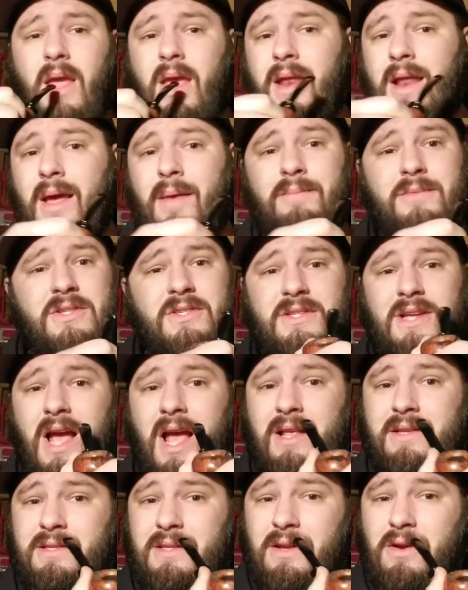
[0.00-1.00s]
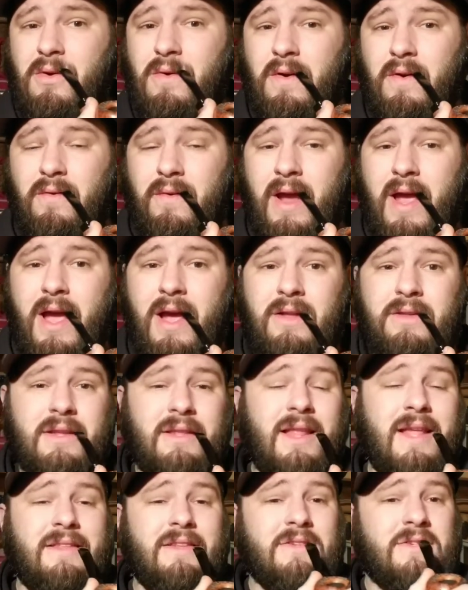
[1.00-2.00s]
and I'm just constantly going around
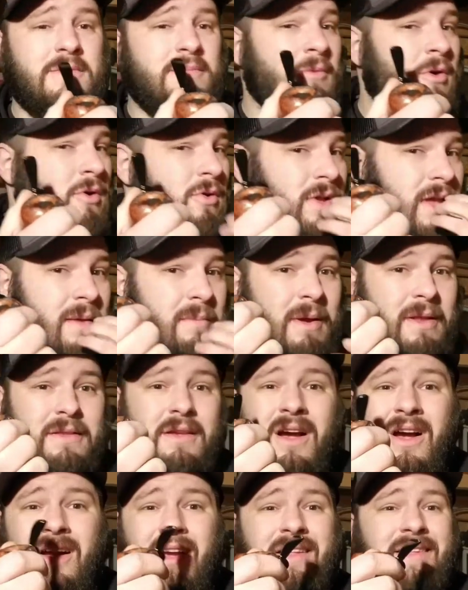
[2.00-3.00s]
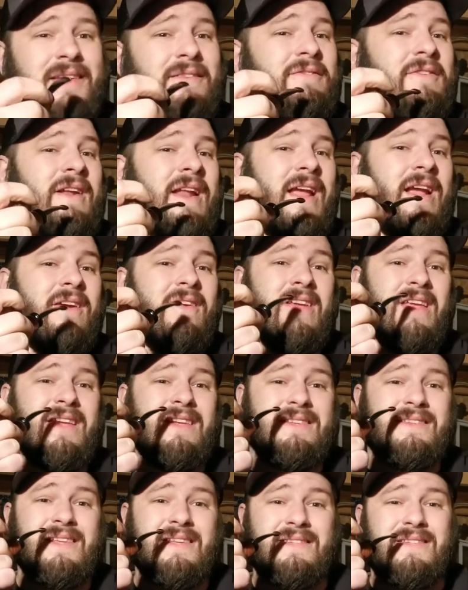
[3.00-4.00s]
to let the smoke hit my tongue in different
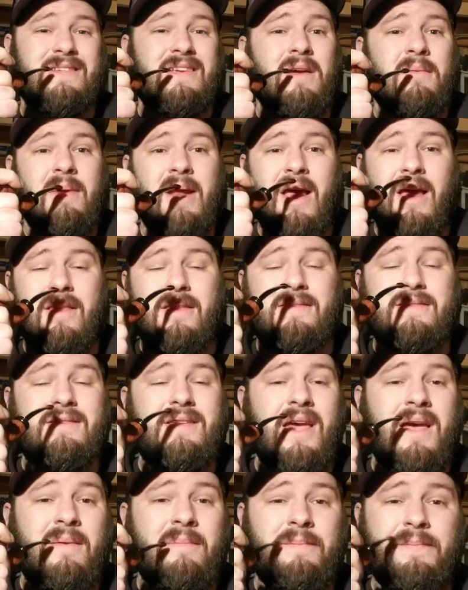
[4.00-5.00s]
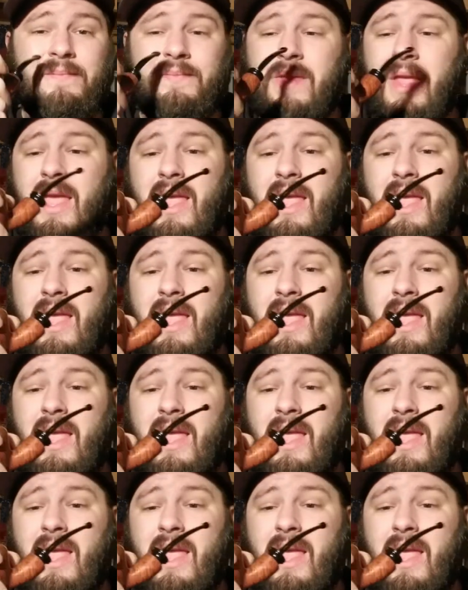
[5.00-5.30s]
areas as it's coming out of the stem,